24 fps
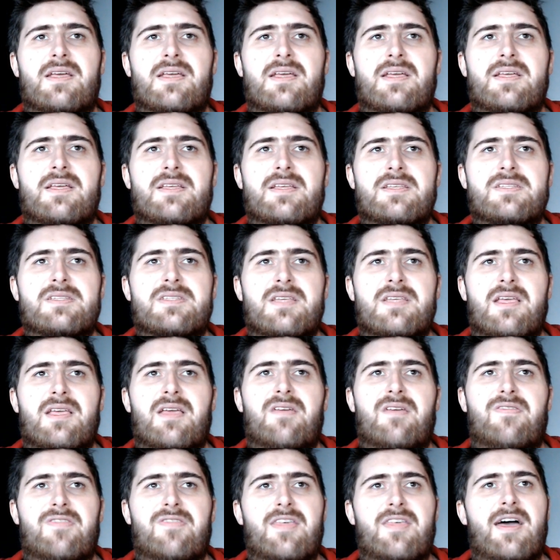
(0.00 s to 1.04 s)
is
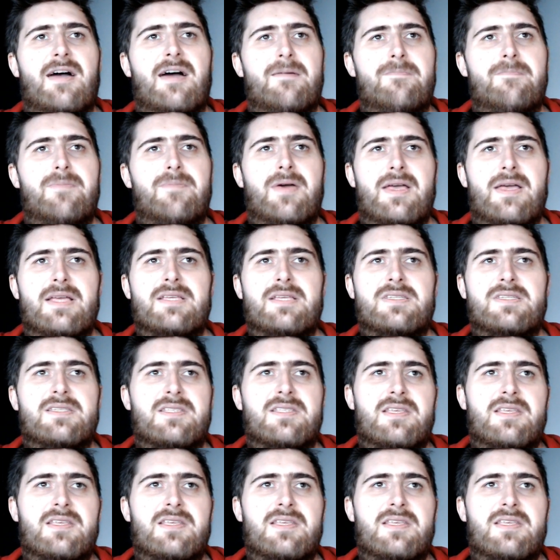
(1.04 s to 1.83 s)
if that base,